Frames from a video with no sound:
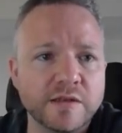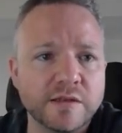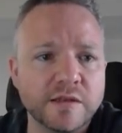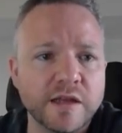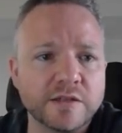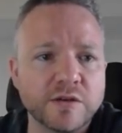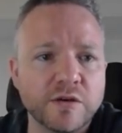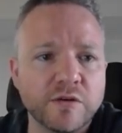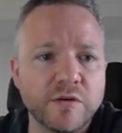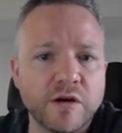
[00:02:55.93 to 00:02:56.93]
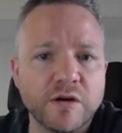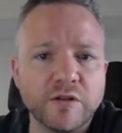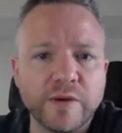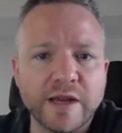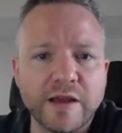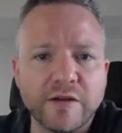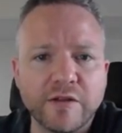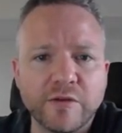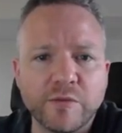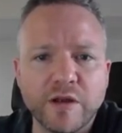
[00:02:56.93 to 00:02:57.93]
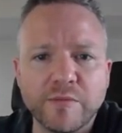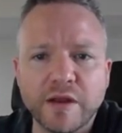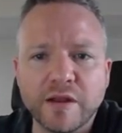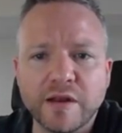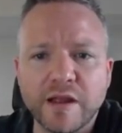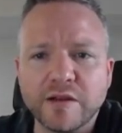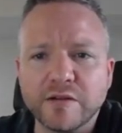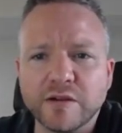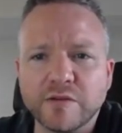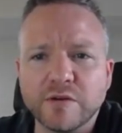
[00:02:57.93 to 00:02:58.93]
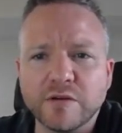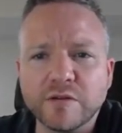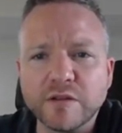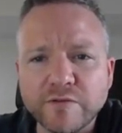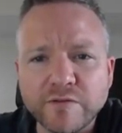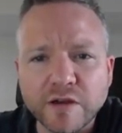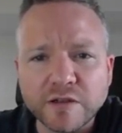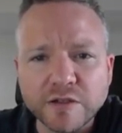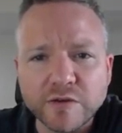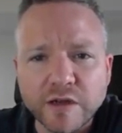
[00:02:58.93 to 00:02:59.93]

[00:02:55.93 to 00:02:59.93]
Let's go all the way down on the 1 minute. And you're like, whoa, what the fuck is going